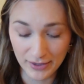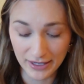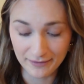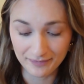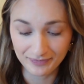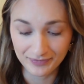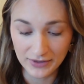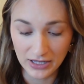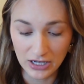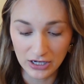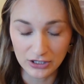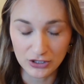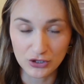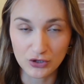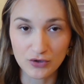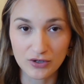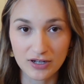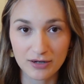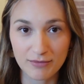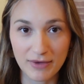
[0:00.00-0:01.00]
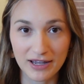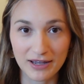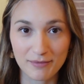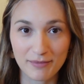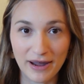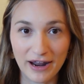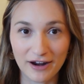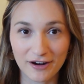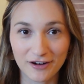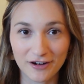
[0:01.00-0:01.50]
it. You can make a
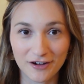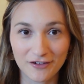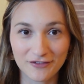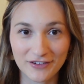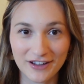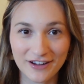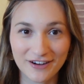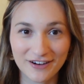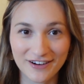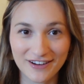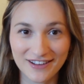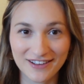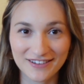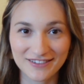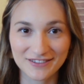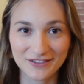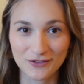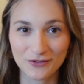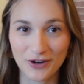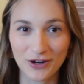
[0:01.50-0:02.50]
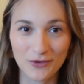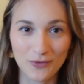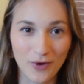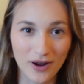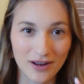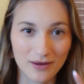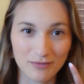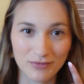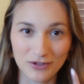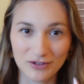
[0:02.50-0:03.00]
pair of earrings, red,
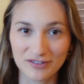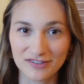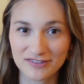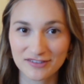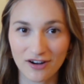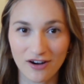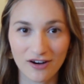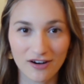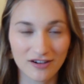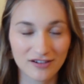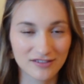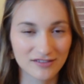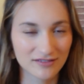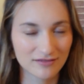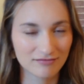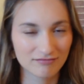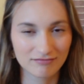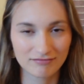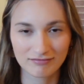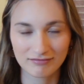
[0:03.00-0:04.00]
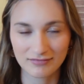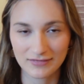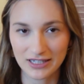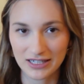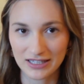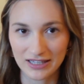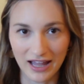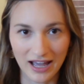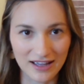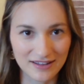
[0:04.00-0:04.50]
white, and blue stars.
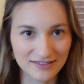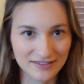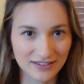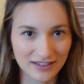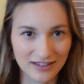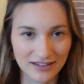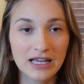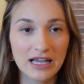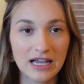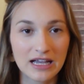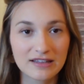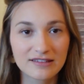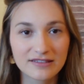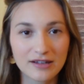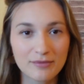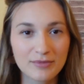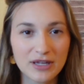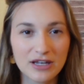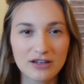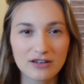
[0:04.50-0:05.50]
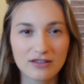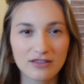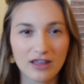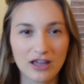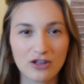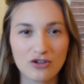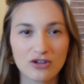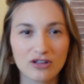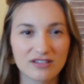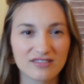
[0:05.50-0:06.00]
Classic. It's something
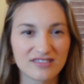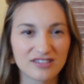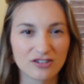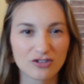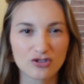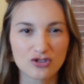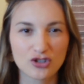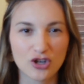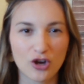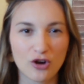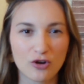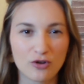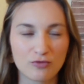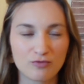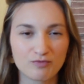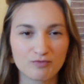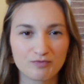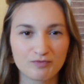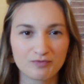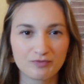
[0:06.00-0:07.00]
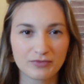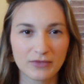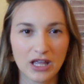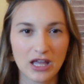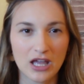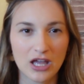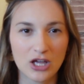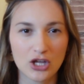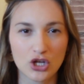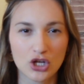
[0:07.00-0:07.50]
that you can still show
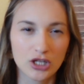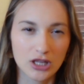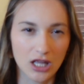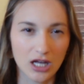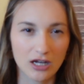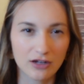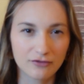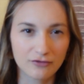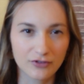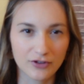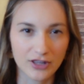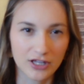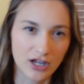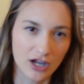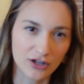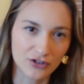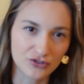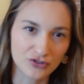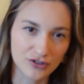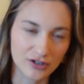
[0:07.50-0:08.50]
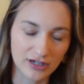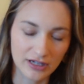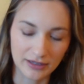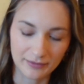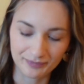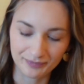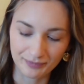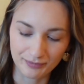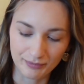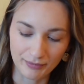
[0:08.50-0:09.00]
your love for the country,
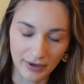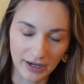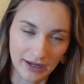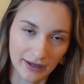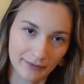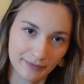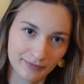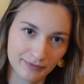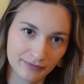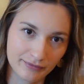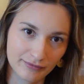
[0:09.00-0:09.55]
but